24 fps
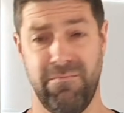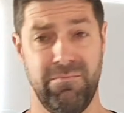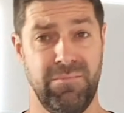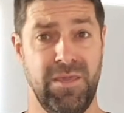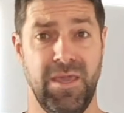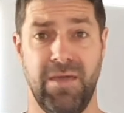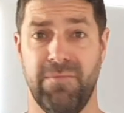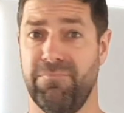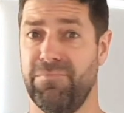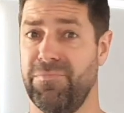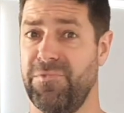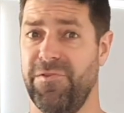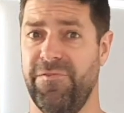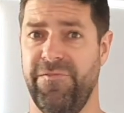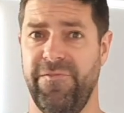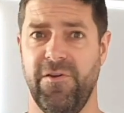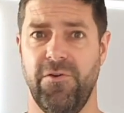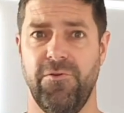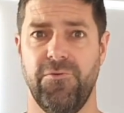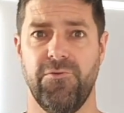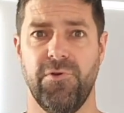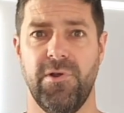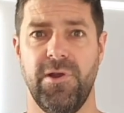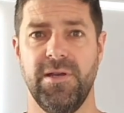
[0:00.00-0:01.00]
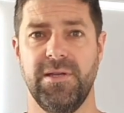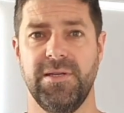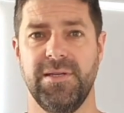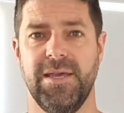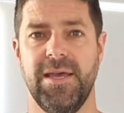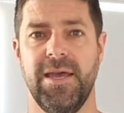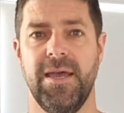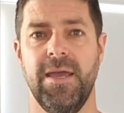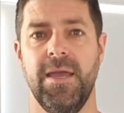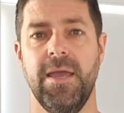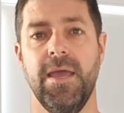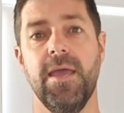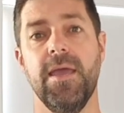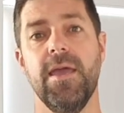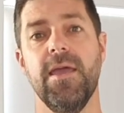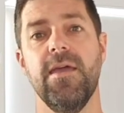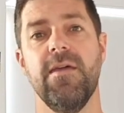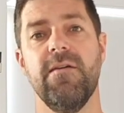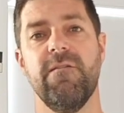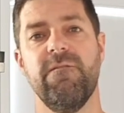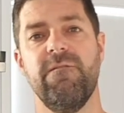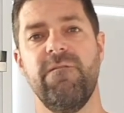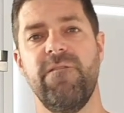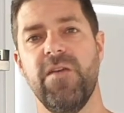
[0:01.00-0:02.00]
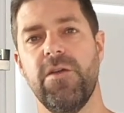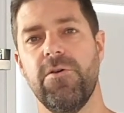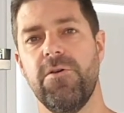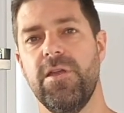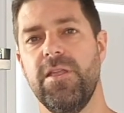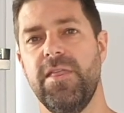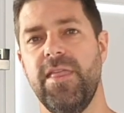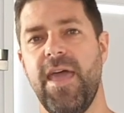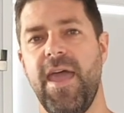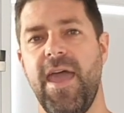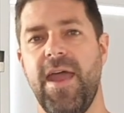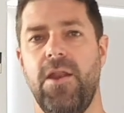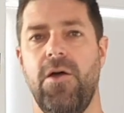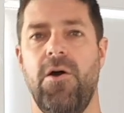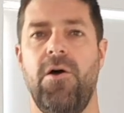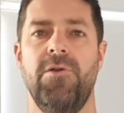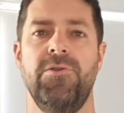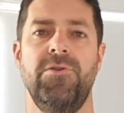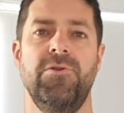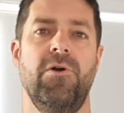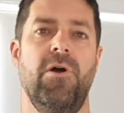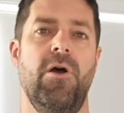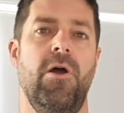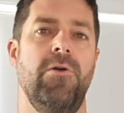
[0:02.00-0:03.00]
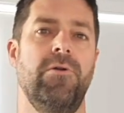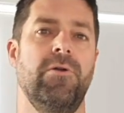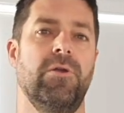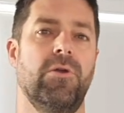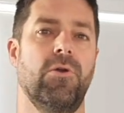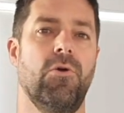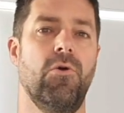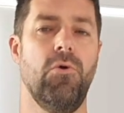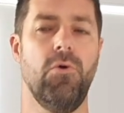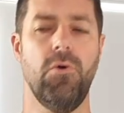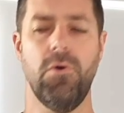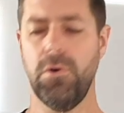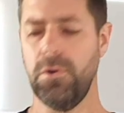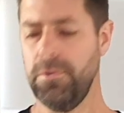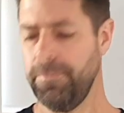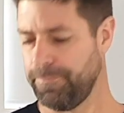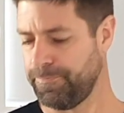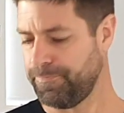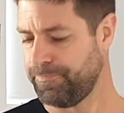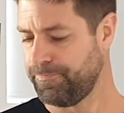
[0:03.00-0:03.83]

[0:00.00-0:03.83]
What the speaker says: yeah, feel free to vary that on your own accord.